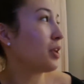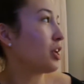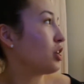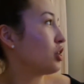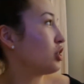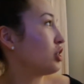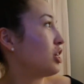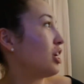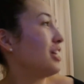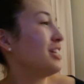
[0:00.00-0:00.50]

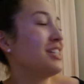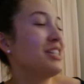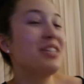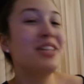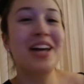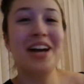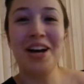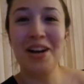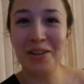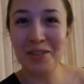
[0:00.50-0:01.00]
just got to
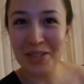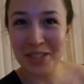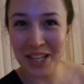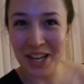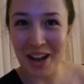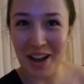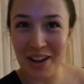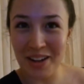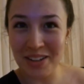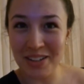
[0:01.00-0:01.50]
the
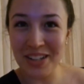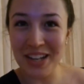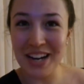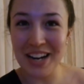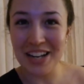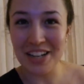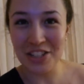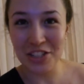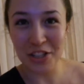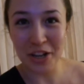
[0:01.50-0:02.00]
hotel and
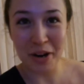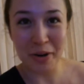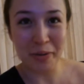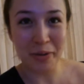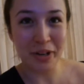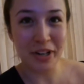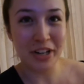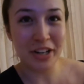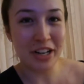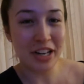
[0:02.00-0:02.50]
I
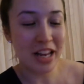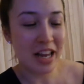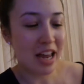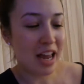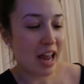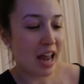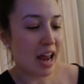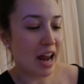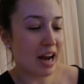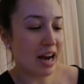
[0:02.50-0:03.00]
showered
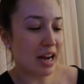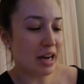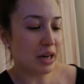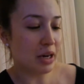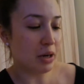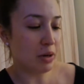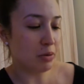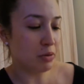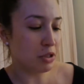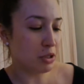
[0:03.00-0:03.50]
and I
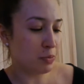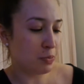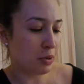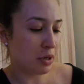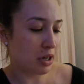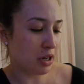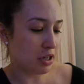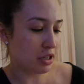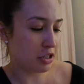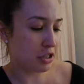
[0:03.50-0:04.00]
go to
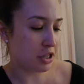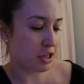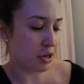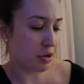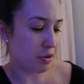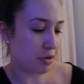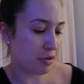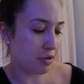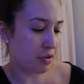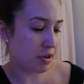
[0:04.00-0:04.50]
put on
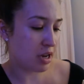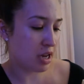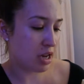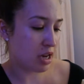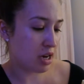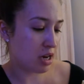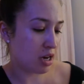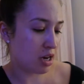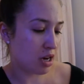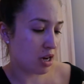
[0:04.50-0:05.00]

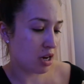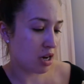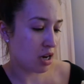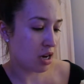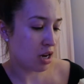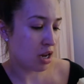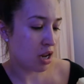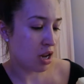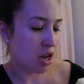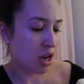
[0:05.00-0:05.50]
deodorant
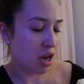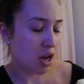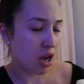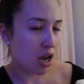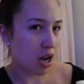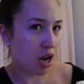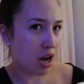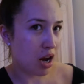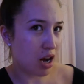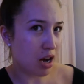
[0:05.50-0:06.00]

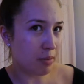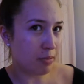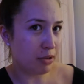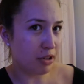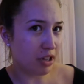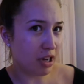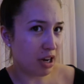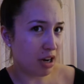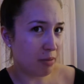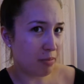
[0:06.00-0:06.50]
and I'm
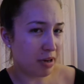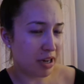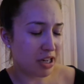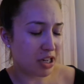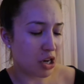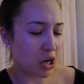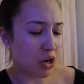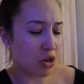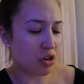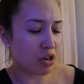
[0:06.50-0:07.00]
looking at my
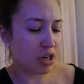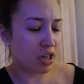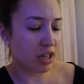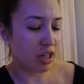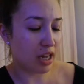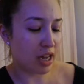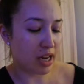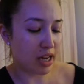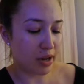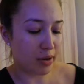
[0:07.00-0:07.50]
deodorant
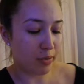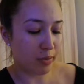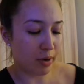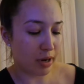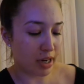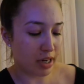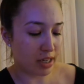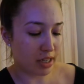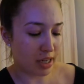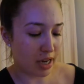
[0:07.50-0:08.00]
like
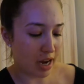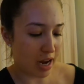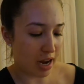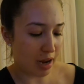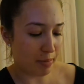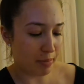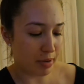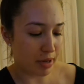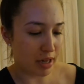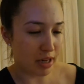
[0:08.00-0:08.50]
what
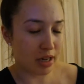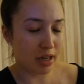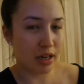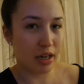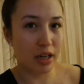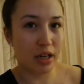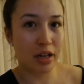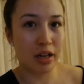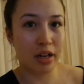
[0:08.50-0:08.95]
happened?